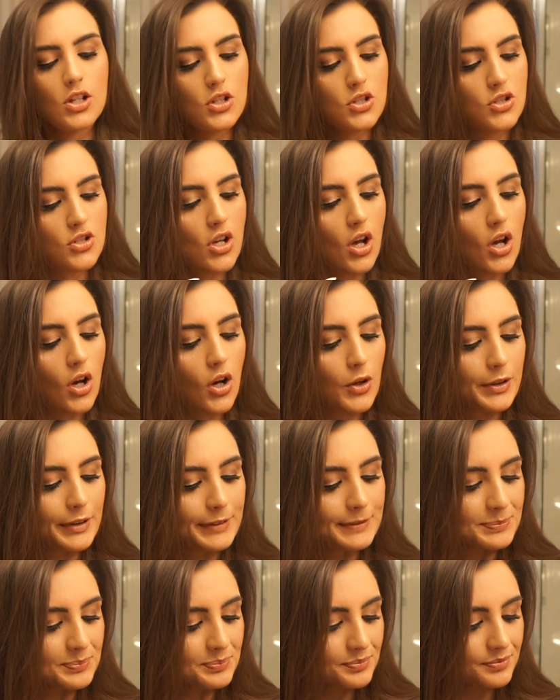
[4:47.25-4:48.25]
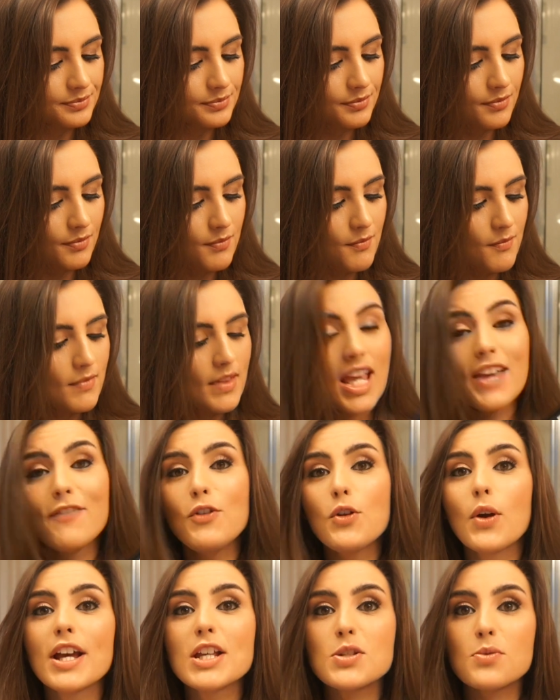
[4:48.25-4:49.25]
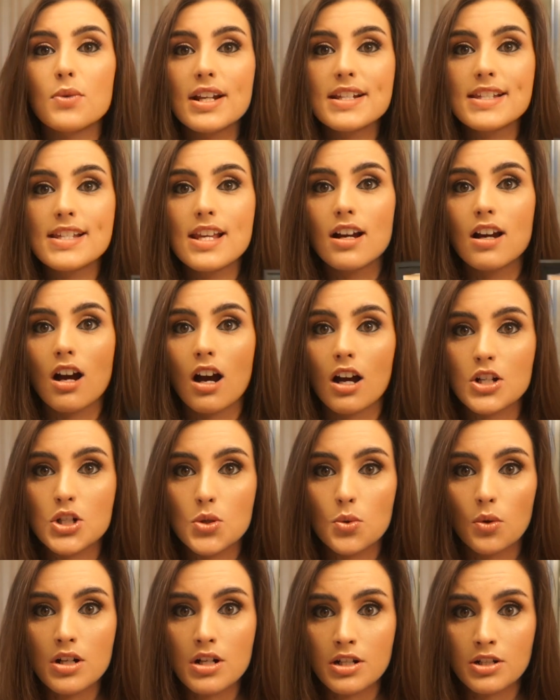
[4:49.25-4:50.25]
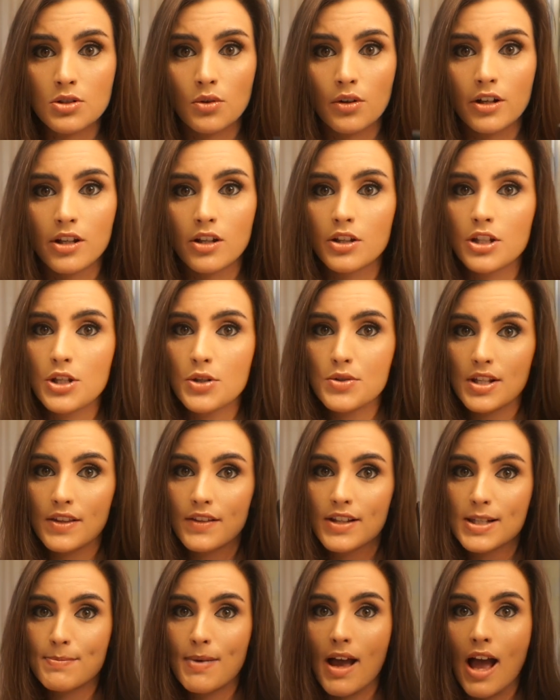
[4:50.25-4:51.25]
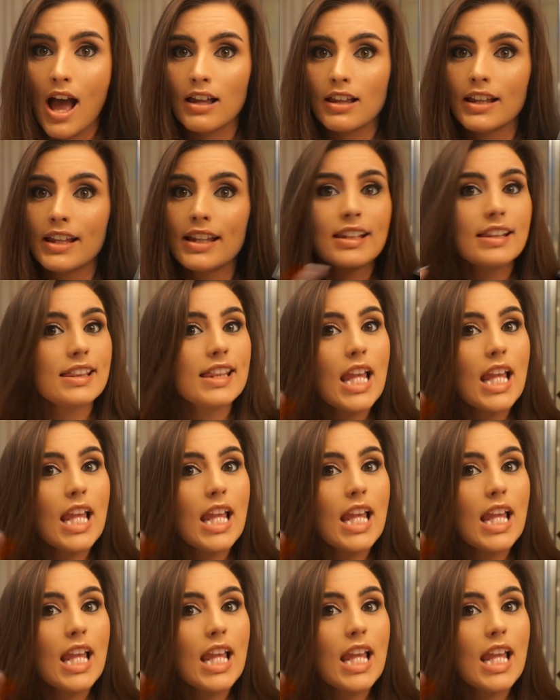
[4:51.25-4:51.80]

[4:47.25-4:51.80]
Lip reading: So if you guys want to see a contour tutorial using this palette,